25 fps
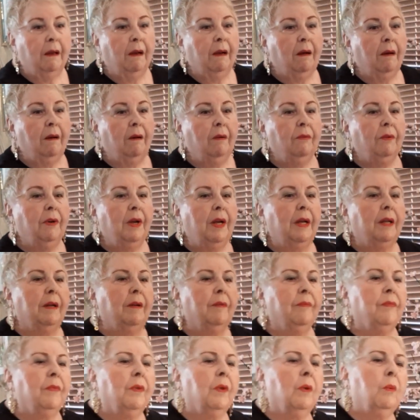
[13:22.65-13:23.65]
All right.
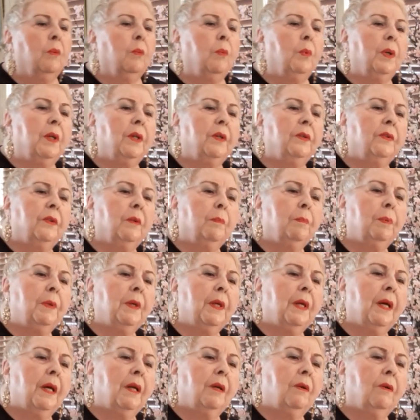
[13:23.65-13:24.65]
What is the
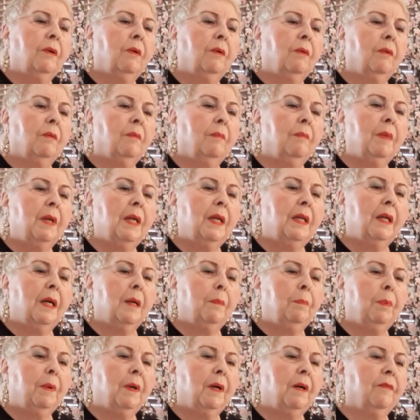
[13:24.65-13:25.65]
piano made
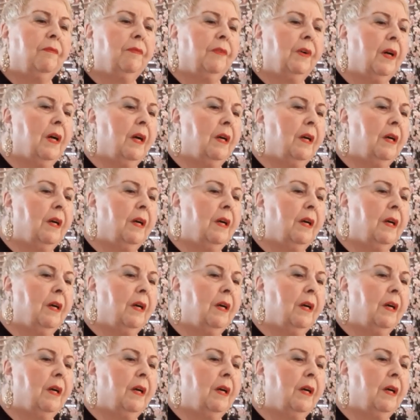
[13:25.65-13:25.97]
up of